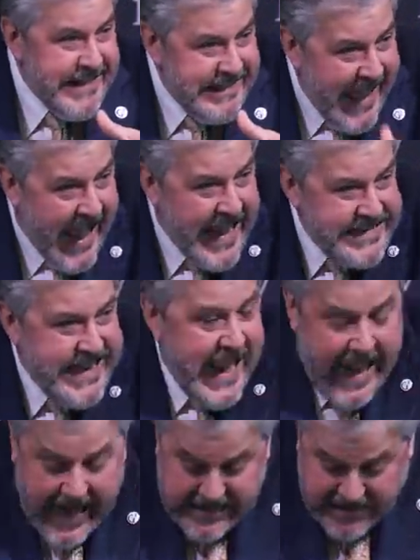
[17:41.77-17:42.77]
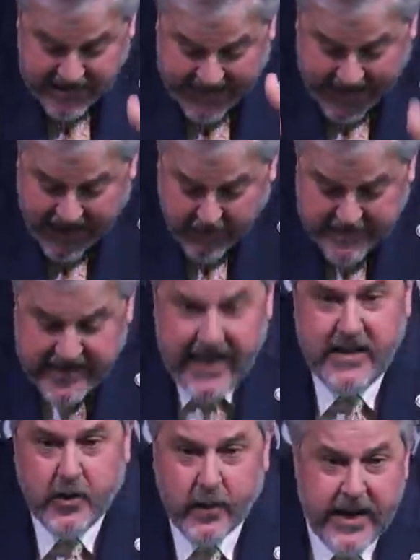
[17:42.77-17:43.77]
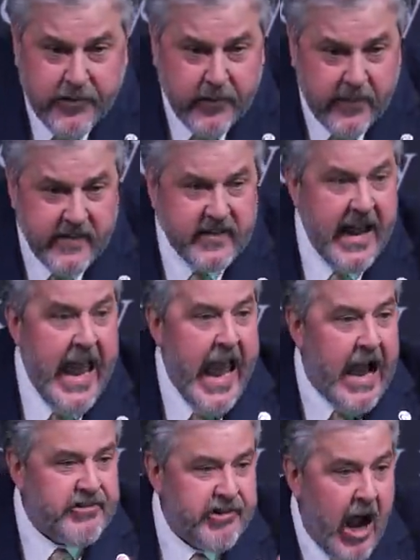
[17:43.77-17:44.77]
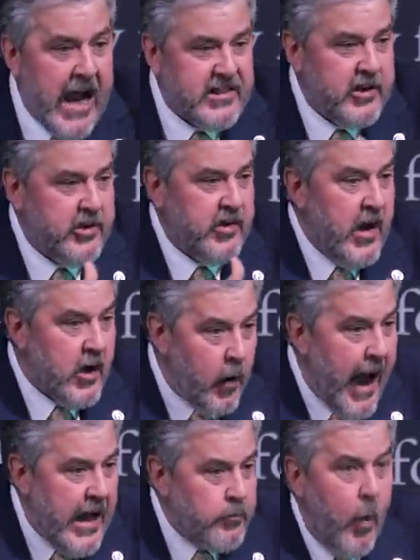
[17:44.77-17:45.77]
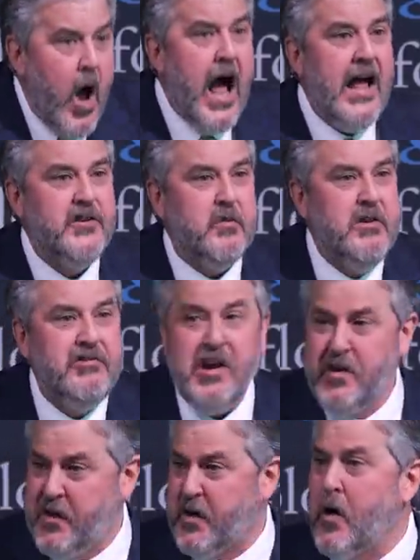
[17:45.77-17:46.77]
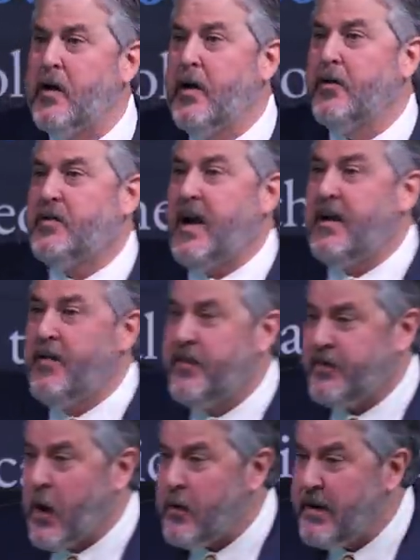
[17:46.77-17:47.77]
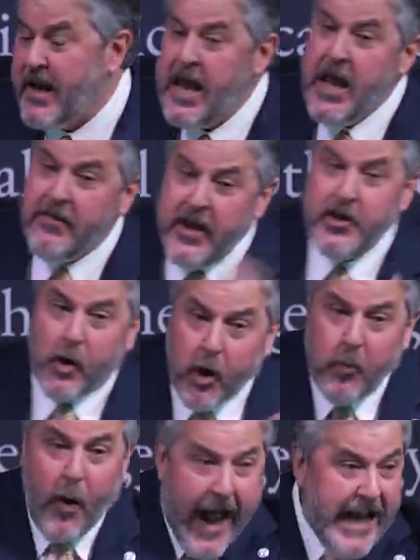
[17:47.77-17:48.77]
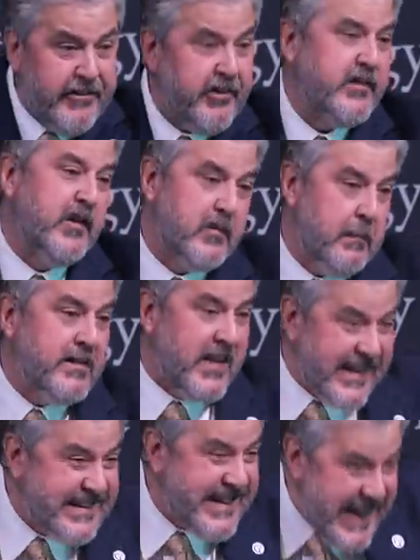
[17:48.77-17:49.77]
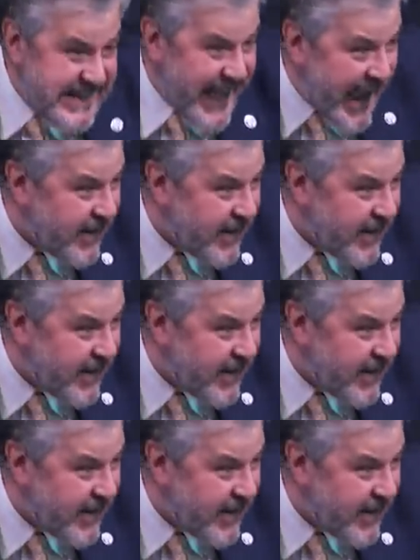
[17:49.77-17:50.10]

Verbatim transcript: in that day to guarantee their entrance. How shocked this crowd was when Jesus earlier said in the sermon that your righteousness must exceed